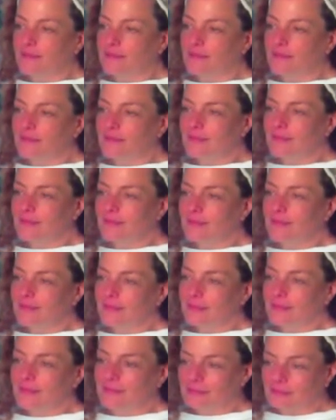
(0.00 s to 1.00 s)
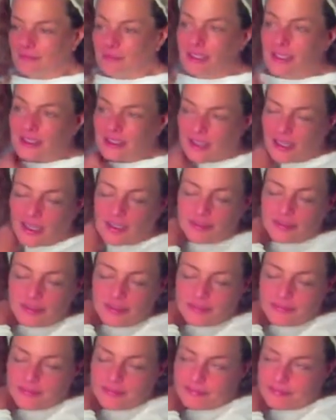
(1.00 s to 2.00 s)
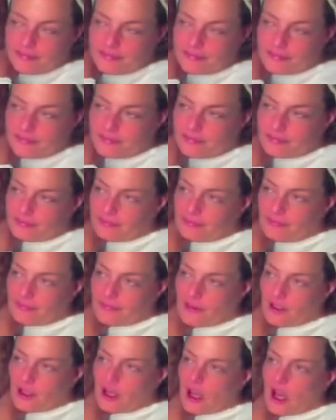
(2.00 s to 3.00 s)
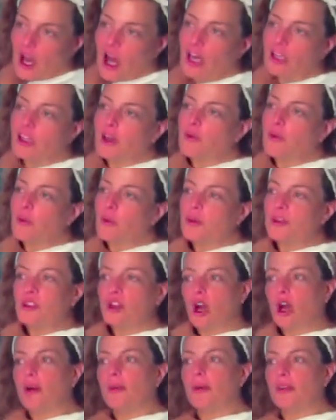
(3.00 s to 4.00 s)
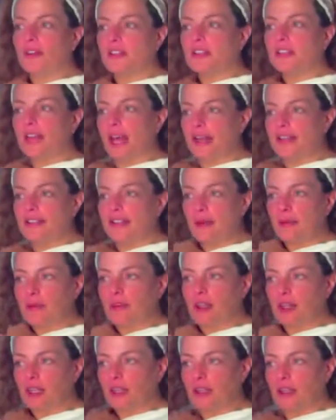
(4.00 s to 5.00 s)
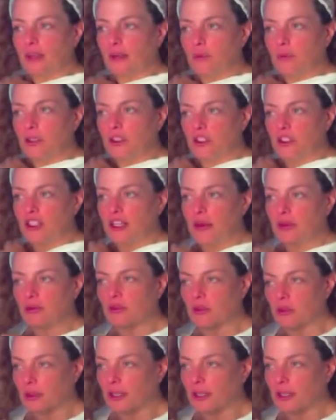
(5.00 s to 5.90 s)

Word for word: Well, it's the same thing. Exactly. Is you're not I doing it to get it. the exact same thing, and then we just keep doing.